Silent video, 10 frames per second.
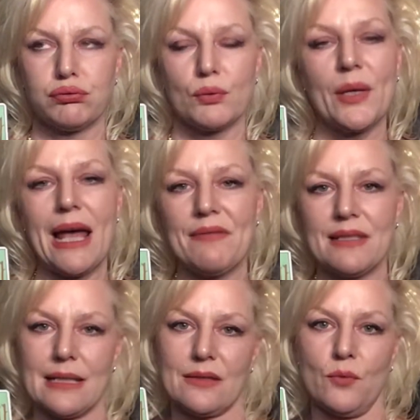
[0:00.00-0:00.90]
we have the
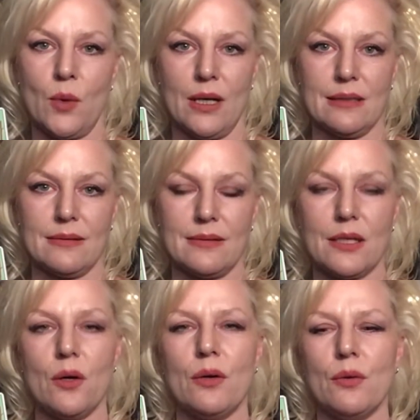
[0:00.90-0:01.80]
Six of Wands.
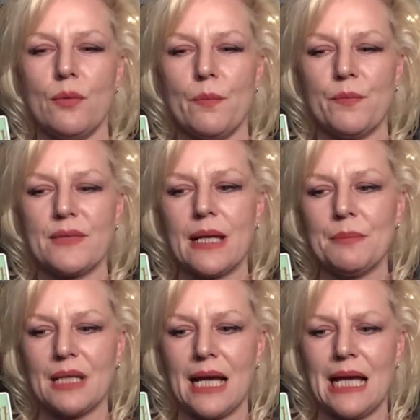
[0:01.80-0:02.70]
So
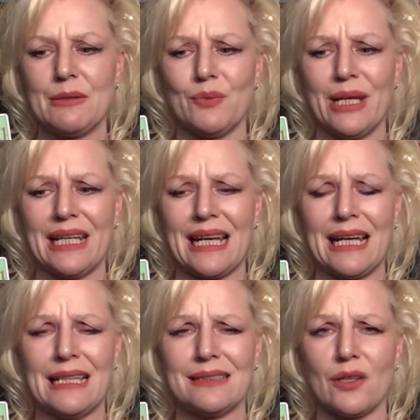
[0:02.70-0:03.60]
sometimes we
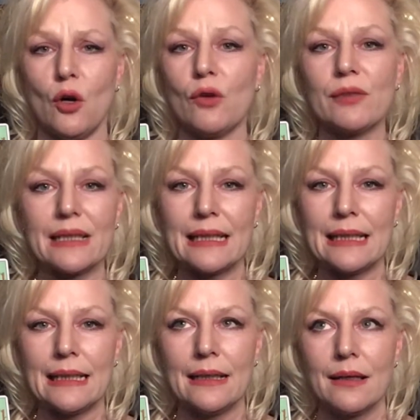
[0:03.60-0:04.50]
get
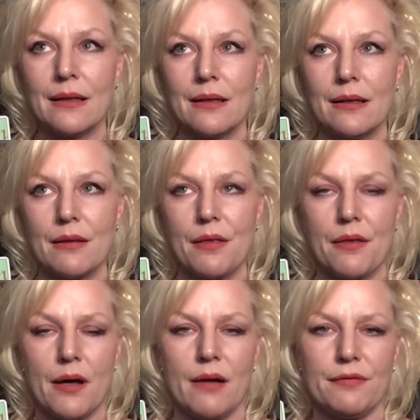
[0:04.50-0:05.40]
overly
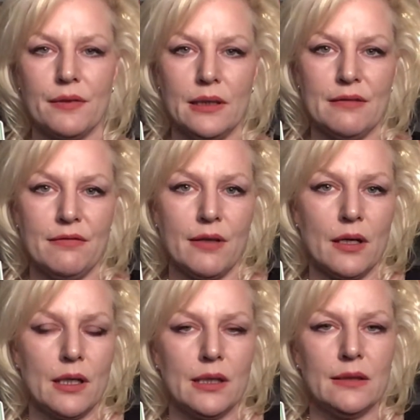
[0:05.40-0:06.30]
thoughtful,
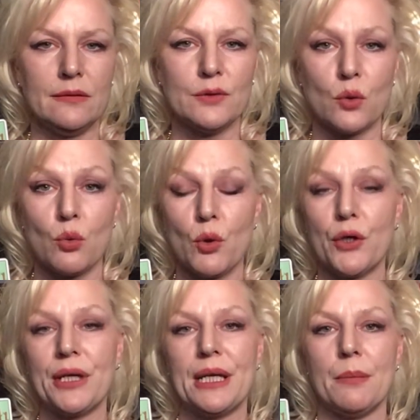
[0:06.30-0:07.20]
involved, or
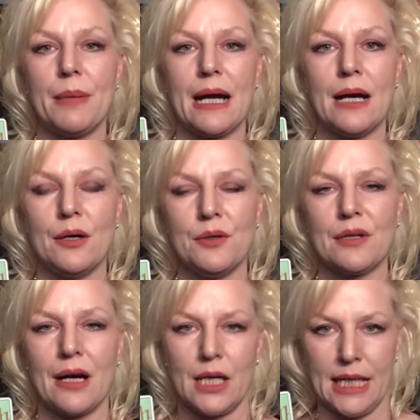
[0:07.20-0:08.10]
worried
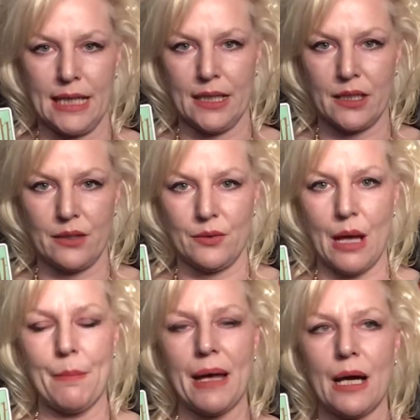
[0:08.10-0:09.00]
about our ego,
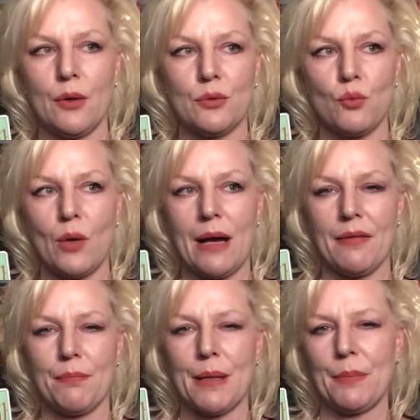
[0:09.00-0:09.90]
about what
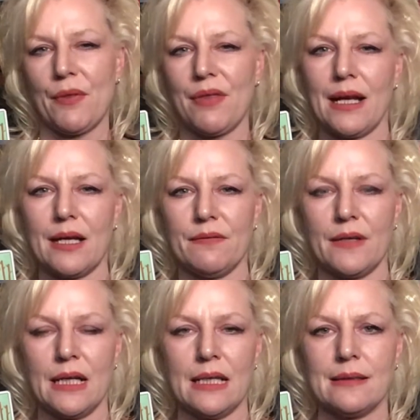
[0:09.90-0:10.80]
people think of
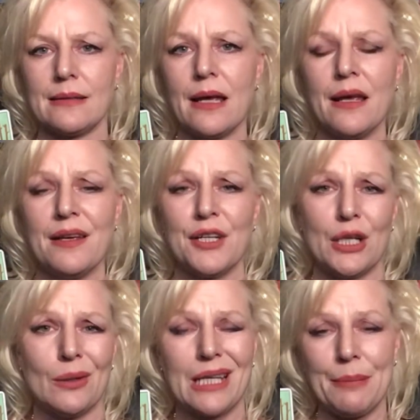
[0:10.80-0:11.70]
us, you
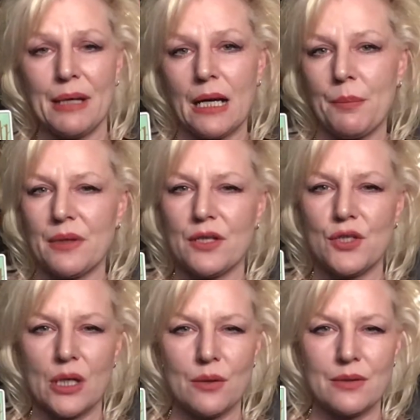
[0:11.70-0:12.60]
know, keeping up with the
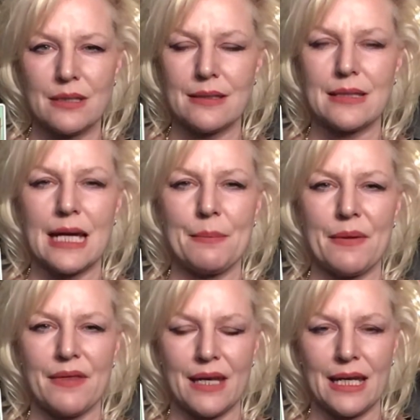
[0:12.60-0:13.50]
Joneses type
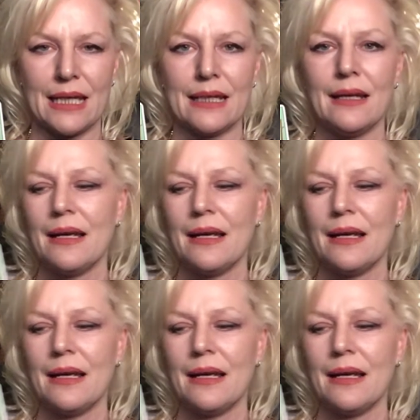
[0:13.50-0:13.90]
of thing.